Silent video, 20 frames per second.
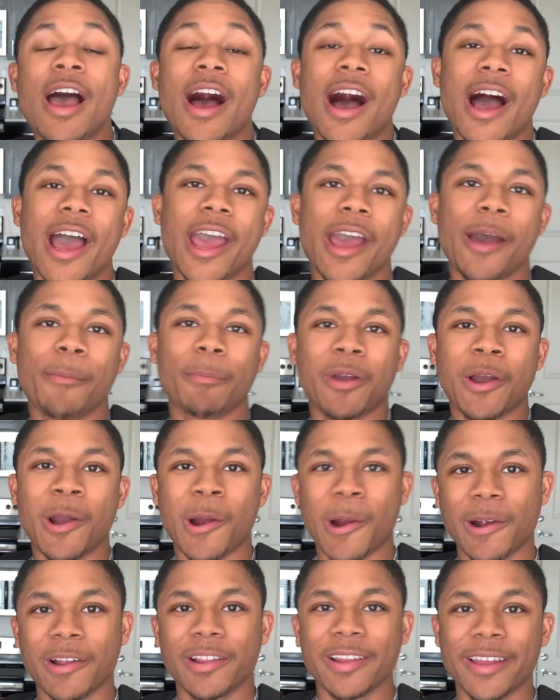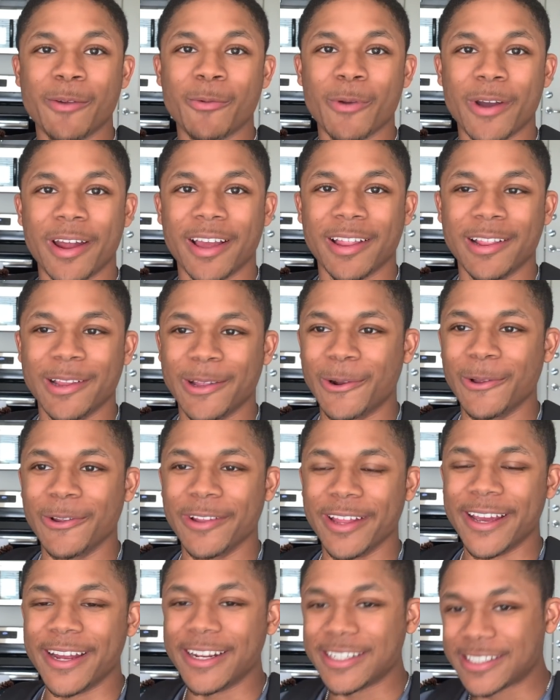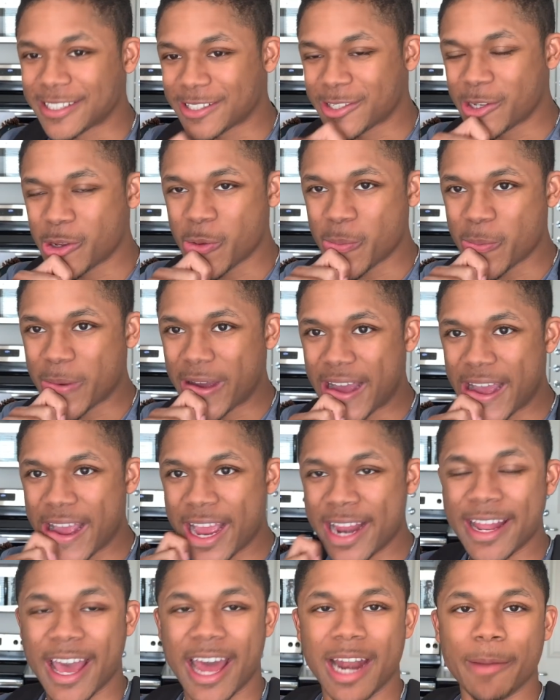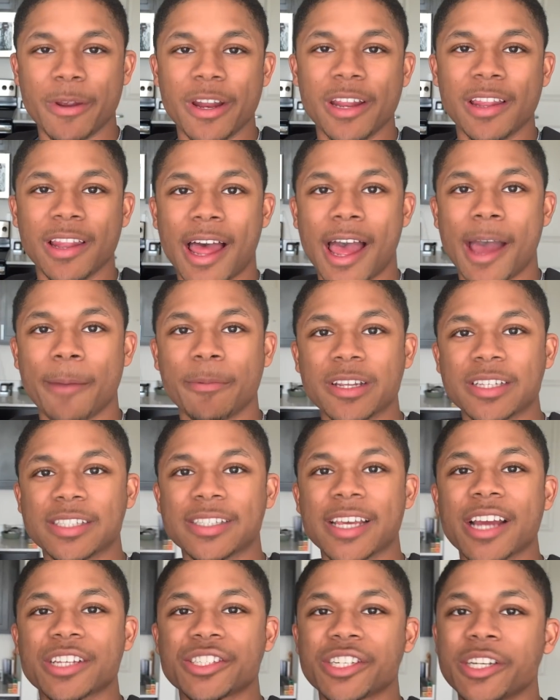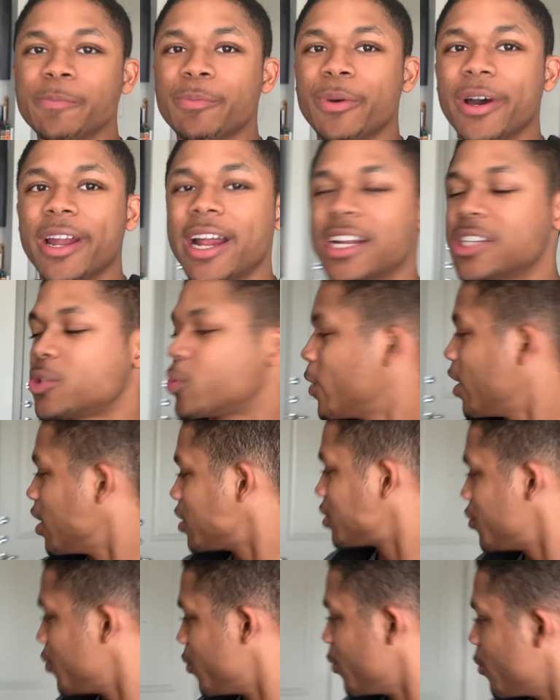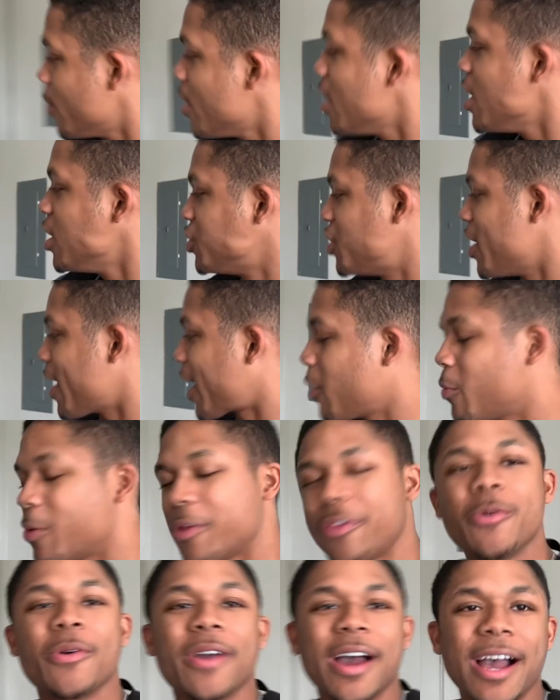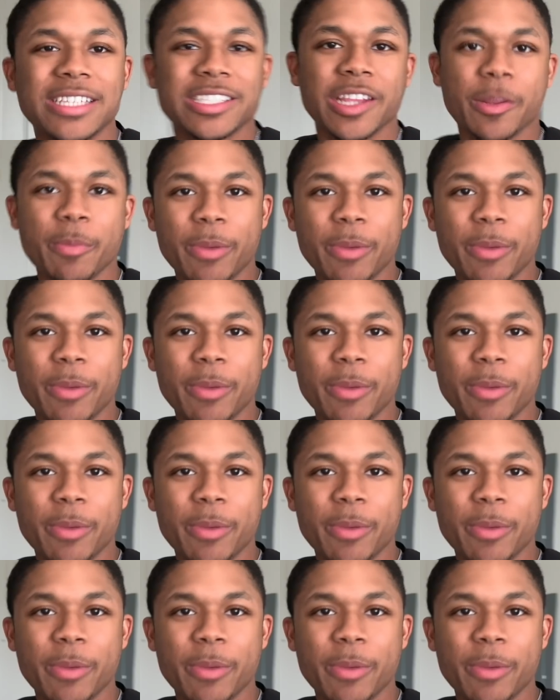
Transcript: I am currently running a little late to my anatomy lab this section, but I just wanted to check in with you guys in the